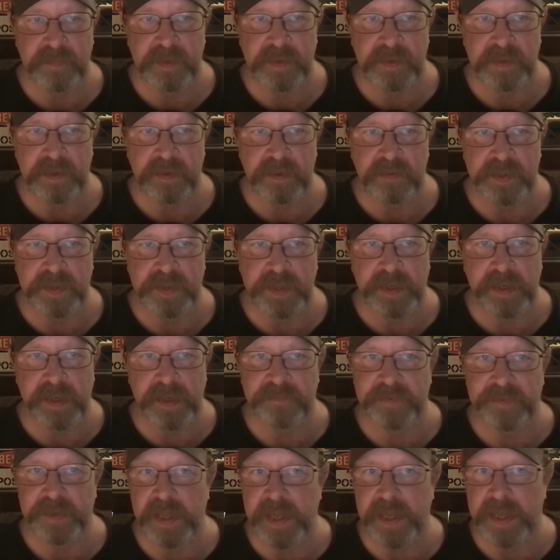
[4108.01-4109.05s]
You can't
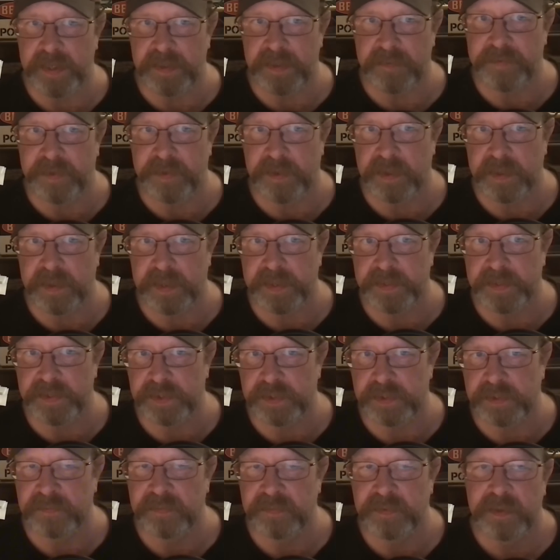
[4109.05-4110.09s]
have any
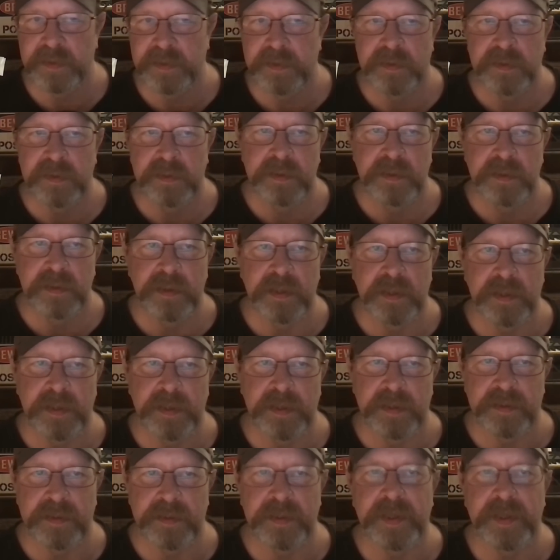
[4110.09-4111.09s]
variation. And